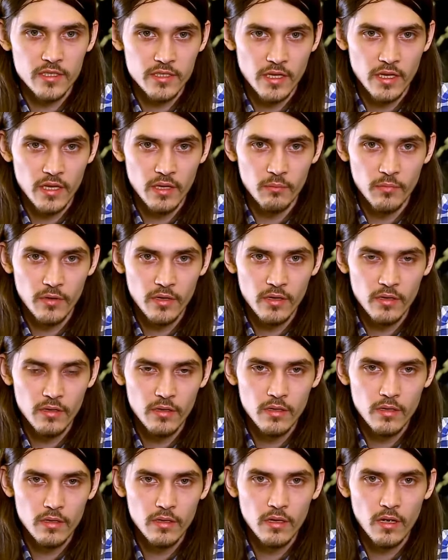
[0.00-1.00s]
same.
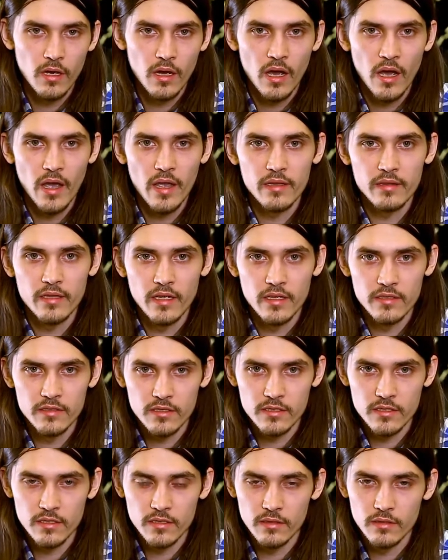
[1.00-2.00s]
Higher
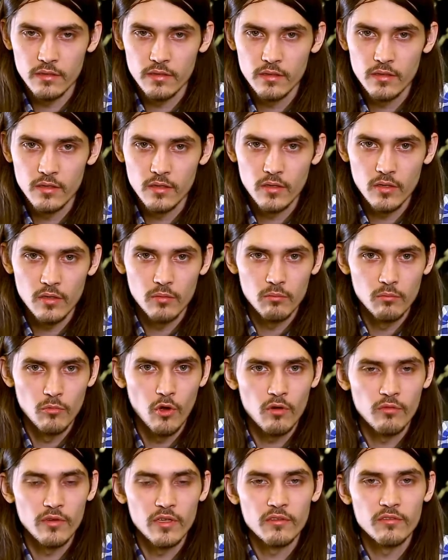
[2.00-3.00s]
density,
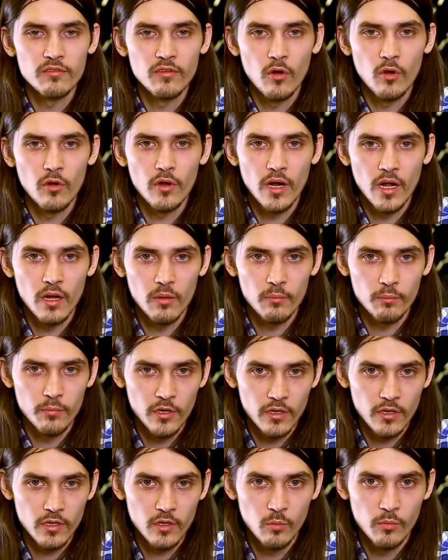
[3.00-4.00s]
more than 4 grams
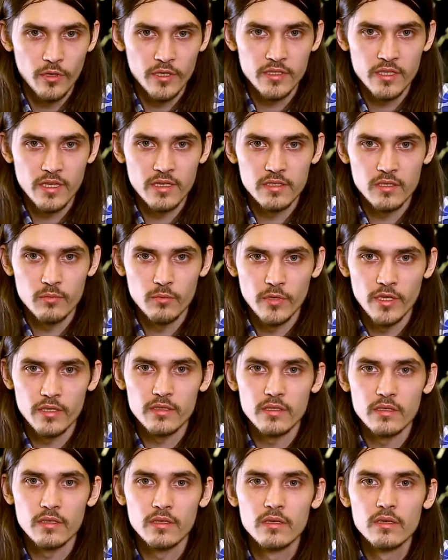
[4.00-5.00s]
per cubic
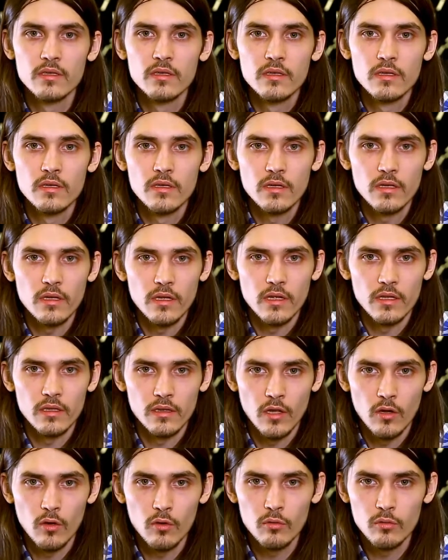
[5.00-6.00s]
centimeter, and
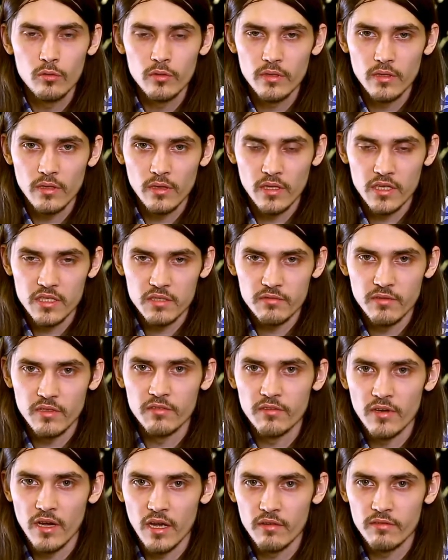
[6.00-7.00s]
low, less than
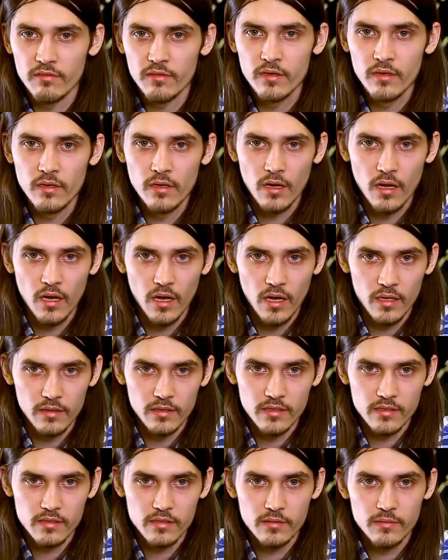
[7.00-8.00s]
5,
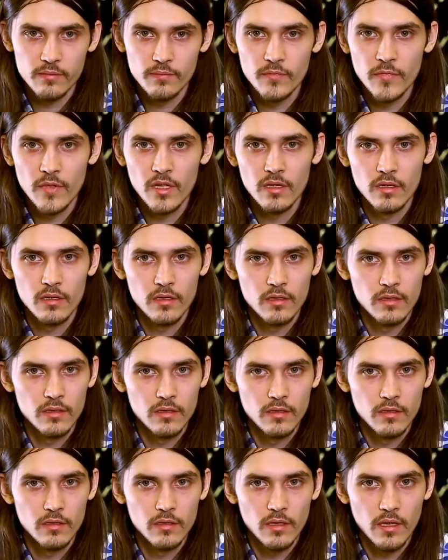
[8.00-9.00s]
hardness,
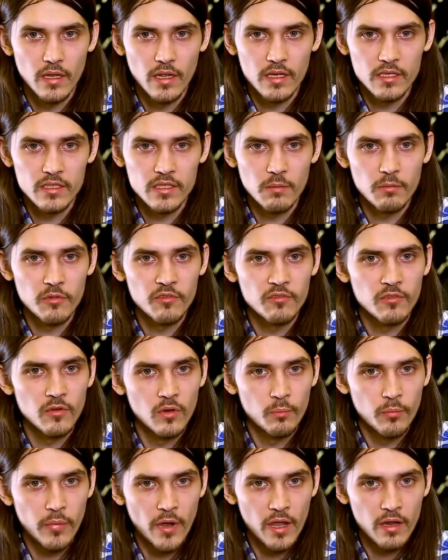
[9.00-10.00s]
except
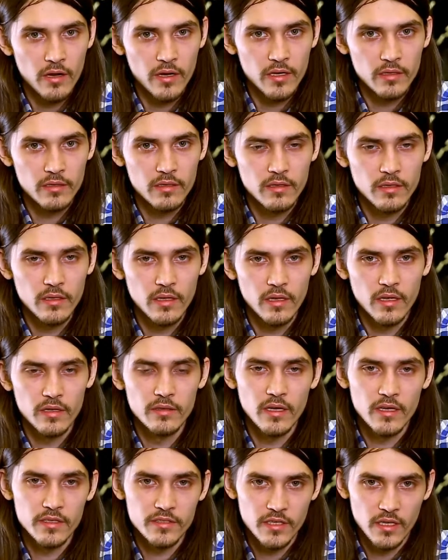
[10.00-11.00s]
for pyrite
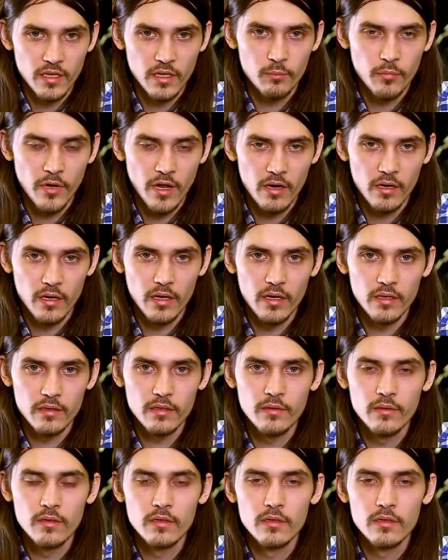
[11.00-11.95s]
and arsenic pyrite.